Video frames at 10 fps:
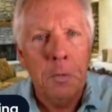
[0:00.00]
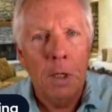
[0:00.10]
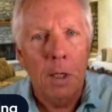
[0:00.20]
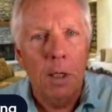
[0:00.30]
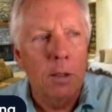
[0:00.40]

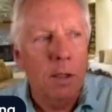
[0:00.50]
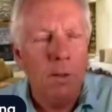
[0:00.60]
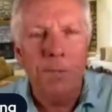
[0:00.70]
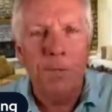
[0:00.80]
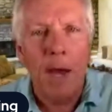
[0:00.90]
in this
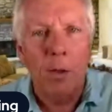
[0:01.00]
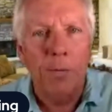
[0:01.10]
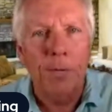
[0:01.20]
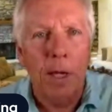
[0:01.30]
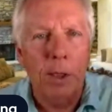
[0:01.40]
fight or
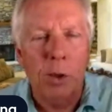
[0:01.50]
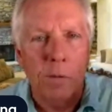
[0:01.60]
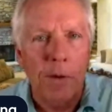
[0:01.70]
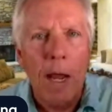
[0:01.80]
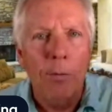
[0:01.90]
flight
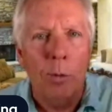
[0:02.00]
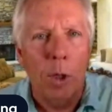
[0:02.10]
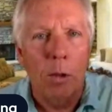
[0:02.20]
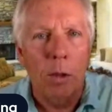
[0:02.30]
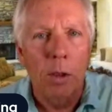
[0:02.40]
survival mode.
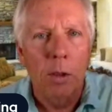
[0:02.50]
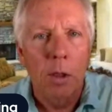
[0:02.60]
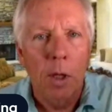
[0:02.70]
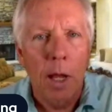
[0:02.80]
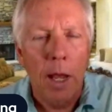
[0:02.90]

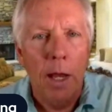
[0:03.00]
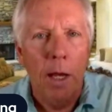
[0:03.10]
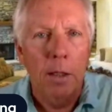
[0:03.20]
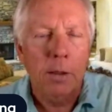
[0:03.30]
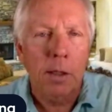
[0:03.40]
And
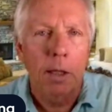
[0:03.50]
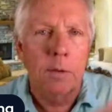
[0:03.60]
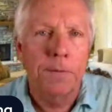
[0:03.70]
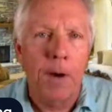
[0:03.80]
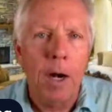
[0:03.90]
it's like the
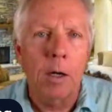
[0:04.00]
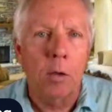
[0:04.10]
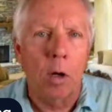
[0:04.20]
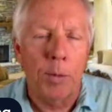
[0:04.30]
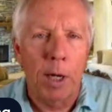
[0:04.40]
fire
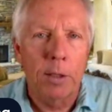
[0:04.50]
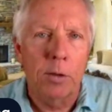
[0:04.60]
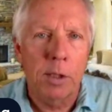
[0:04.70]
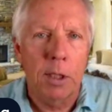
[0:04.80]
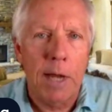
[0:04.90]
alarm. I use
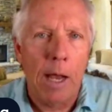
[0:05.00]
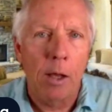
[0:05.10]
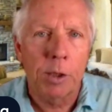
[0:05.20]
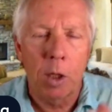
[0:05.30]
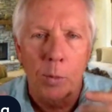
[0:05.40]
the
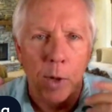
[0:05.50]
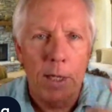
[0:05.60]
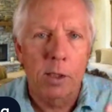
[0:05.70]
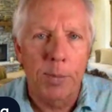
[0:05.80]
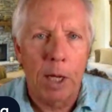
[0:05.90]
analogy, our brain is
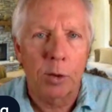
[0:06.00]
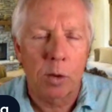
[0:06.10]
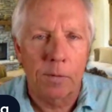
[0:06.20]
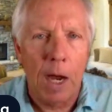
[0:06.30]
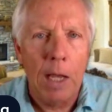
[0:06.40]
about
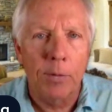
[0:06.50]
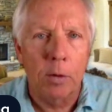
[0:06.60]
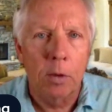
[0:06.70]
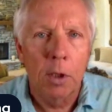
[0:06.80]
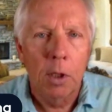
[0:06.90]
survival.
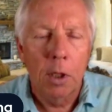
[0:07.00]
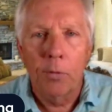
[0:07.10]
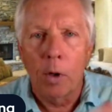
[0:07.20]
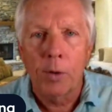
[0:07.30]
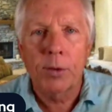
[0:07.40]
If
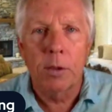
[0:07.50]
all of a sudden